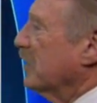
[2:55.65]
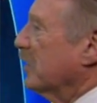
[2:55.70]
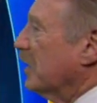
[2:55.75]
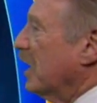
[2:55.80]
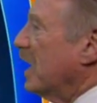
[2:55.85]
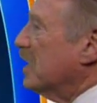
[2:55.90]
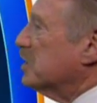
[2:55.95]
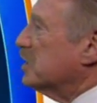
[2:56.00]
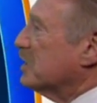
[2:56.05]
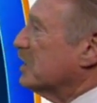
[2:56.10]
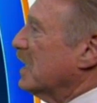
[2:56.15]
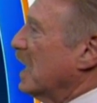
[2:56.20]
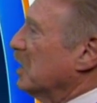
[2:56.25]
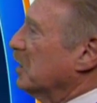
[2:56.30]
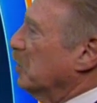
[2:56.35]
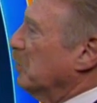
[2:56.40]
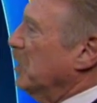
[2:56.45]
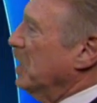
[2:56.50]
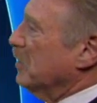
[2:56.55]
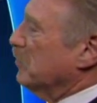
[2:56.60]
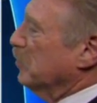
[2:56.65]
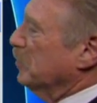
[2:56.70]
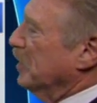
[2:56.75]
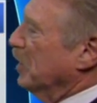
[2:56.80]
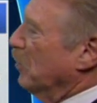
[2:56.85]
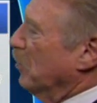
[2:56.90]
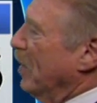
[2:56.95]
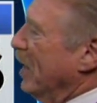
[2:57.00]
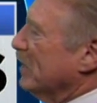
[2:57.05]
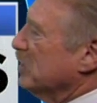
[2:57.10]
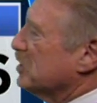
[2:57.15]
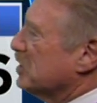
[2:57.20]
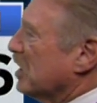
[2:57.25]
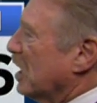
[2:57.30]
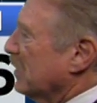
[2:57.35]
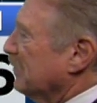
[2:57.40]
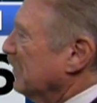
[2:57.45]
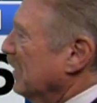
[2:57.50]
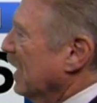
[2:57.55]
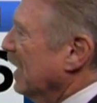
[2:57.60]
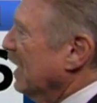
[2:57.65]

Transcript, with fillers: The nicest day of the week would be Wednesday.